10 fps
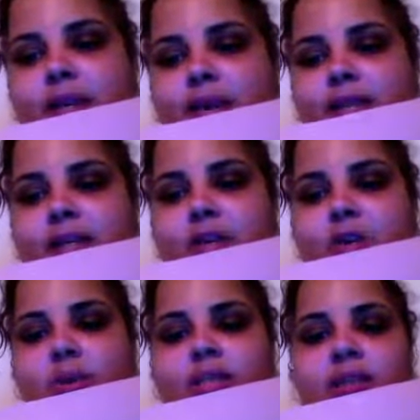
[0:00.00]
didn't
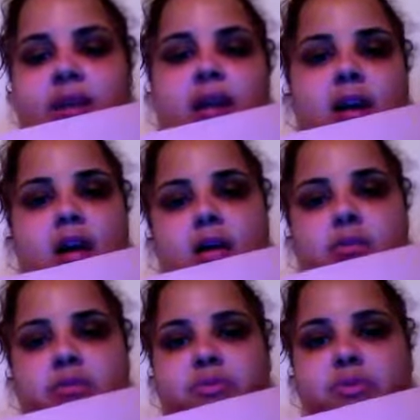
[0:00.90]
always think
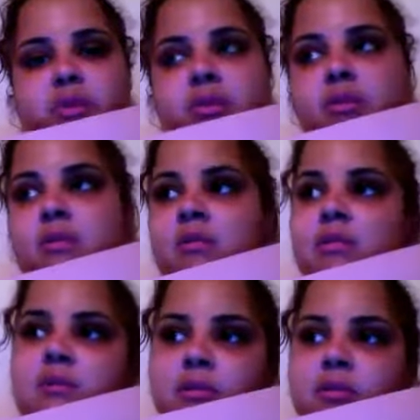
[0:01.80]
of
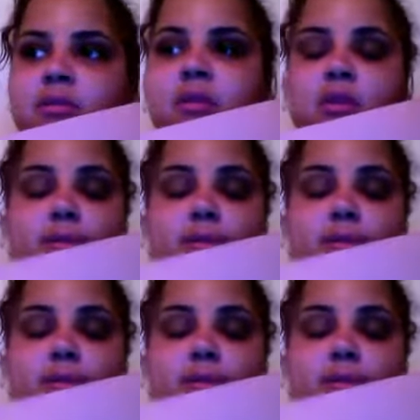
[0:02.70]
the